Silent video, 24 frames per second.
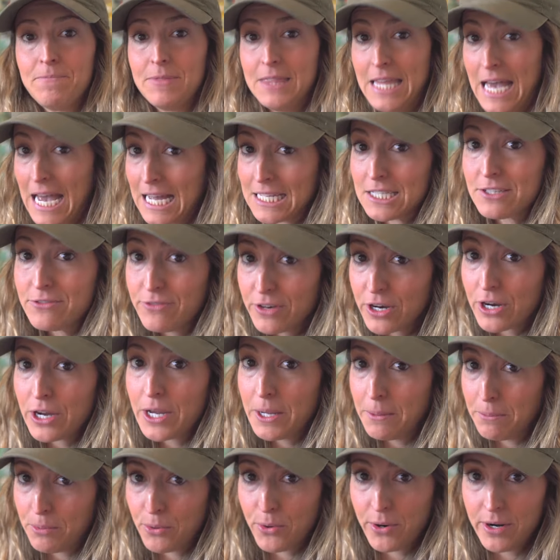That's very
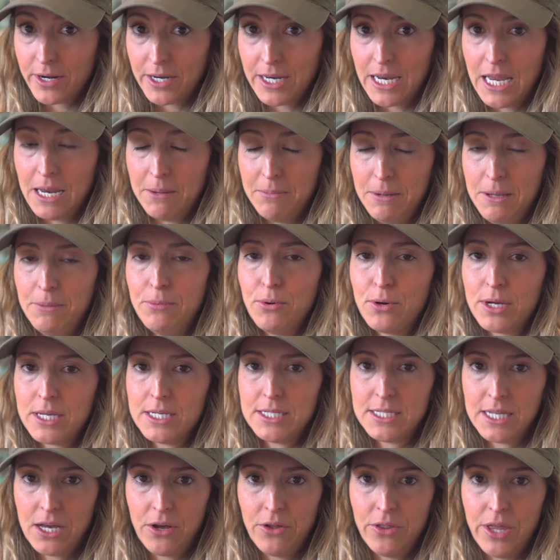important, and people can
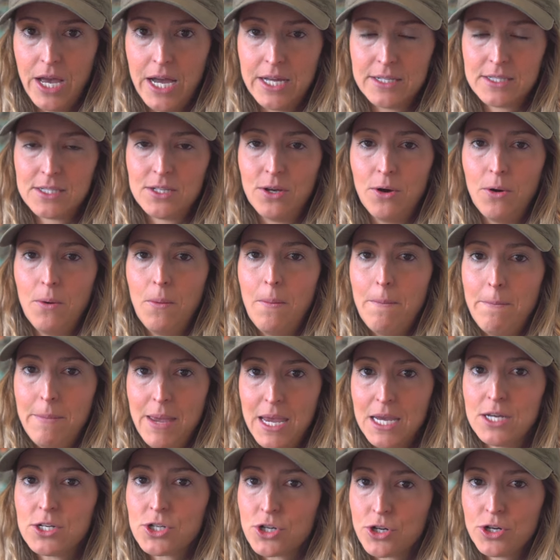tell that. So
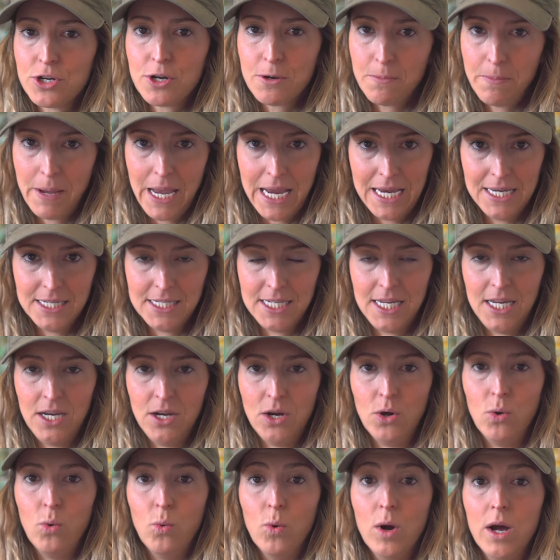make sure you're painting
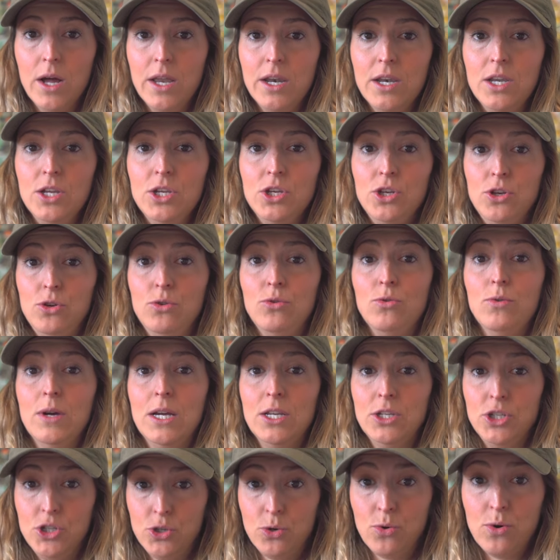what you
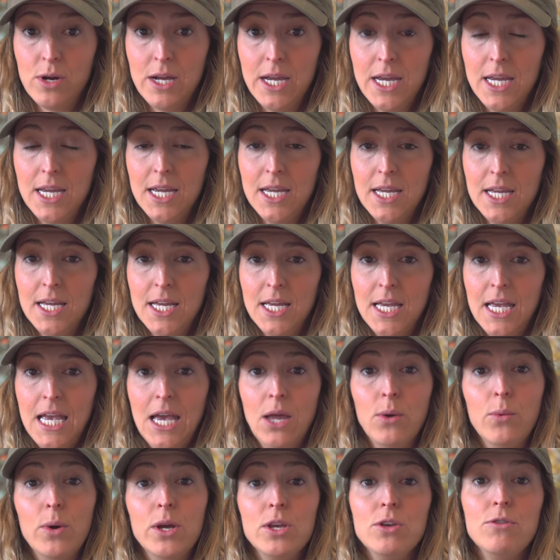enjoy
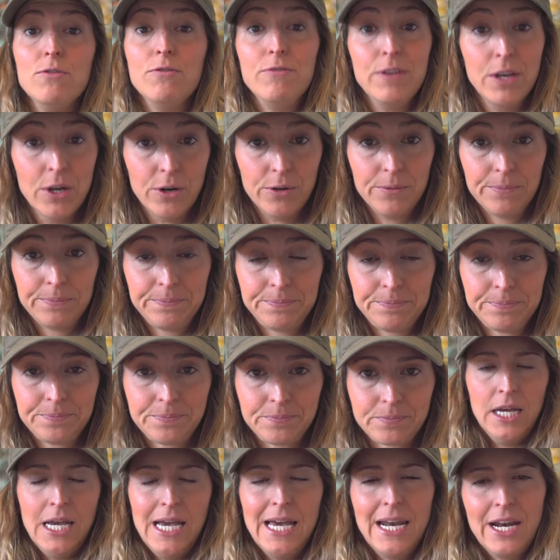and what you feel.
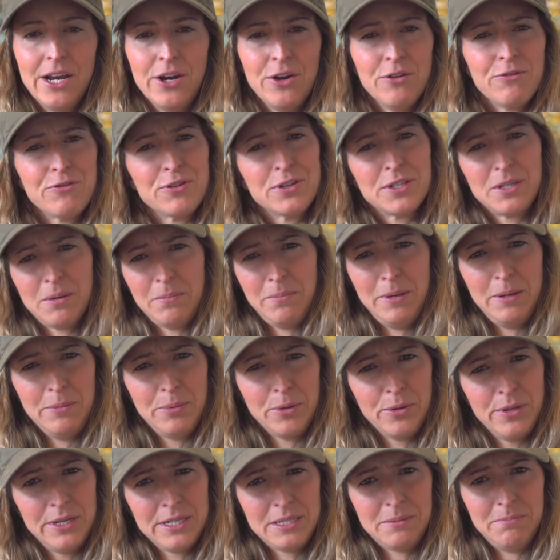And I know for some
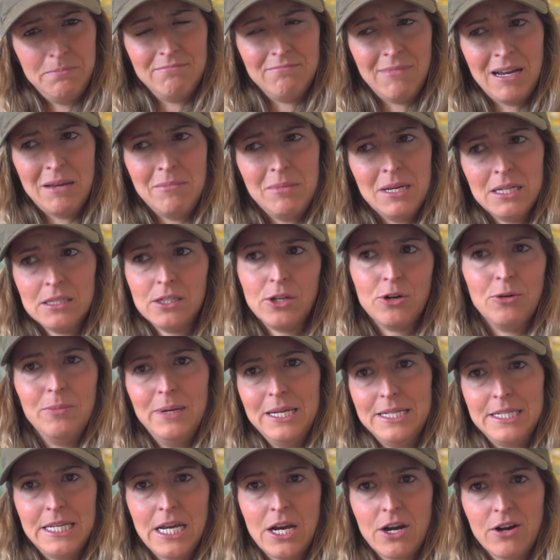people this might be a little
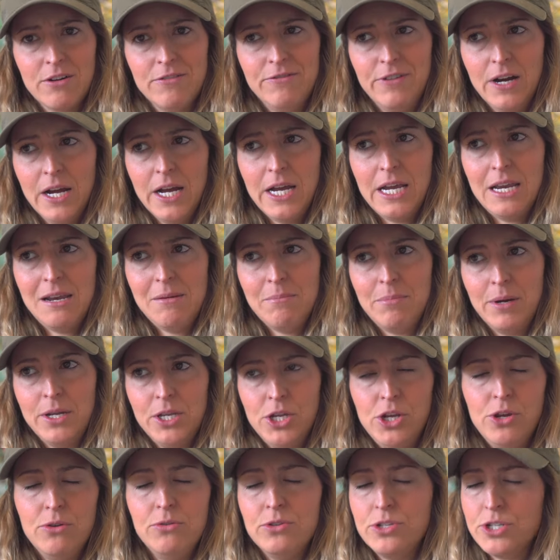bit terrifying,
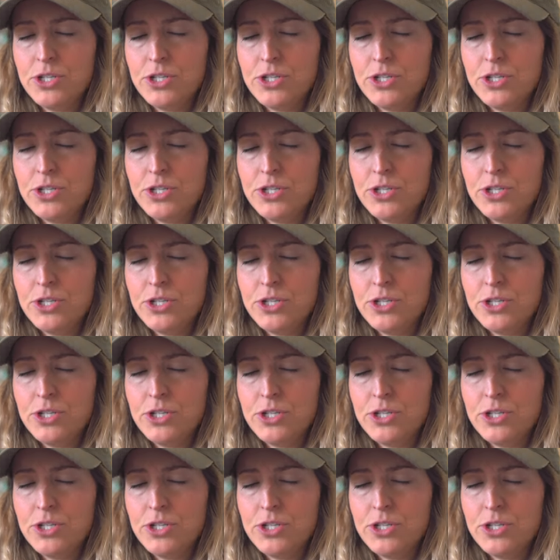but you